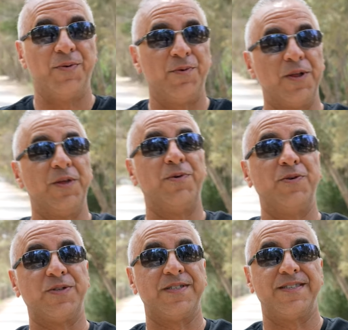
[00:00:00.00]
one of the
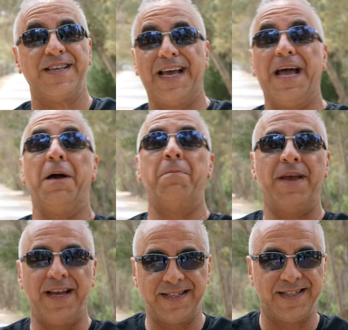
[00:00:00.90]
most
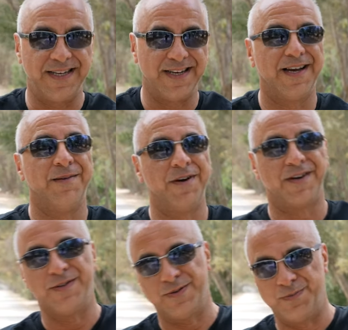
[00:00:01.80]
amazing
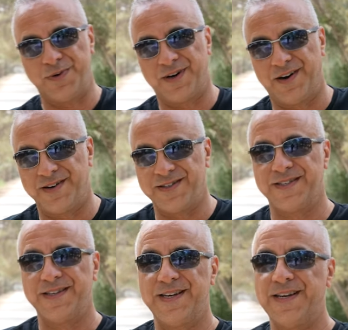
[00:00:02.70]
American supercars.
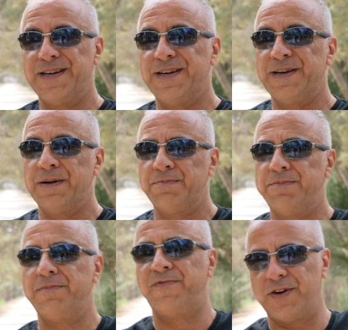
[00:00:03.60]

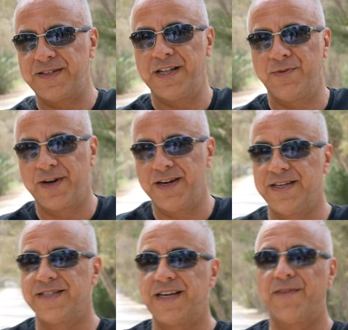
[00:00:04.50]
But before I tell you what it
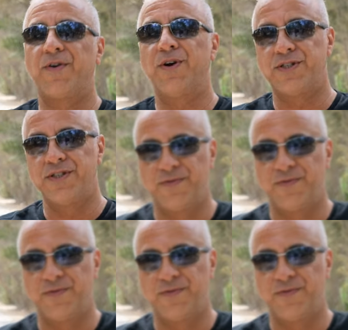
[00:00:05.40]
is, I have a question